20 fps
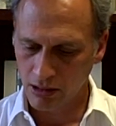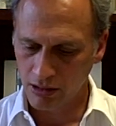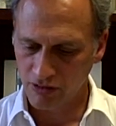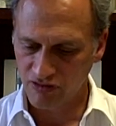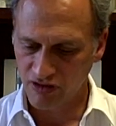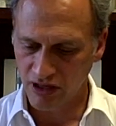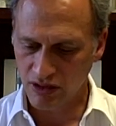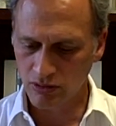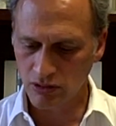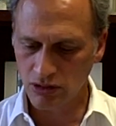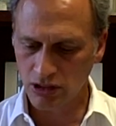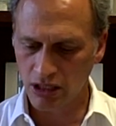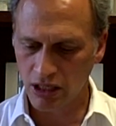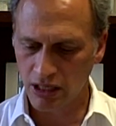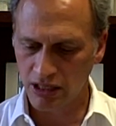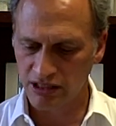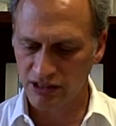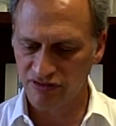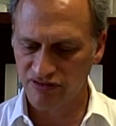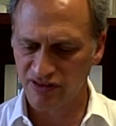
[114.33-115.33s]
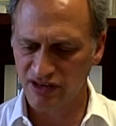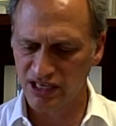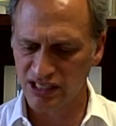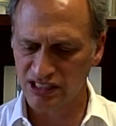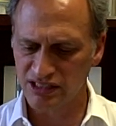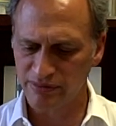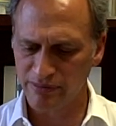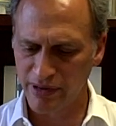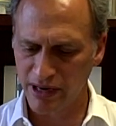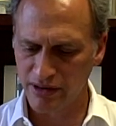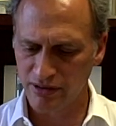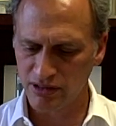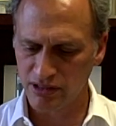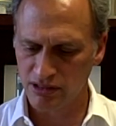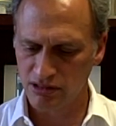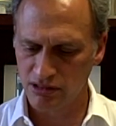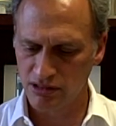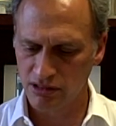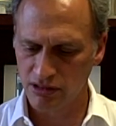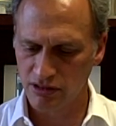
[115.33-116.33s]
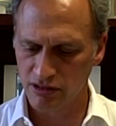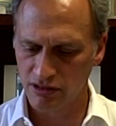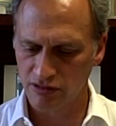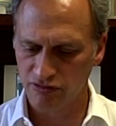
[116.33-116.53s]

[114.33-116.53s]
federal law defines marriage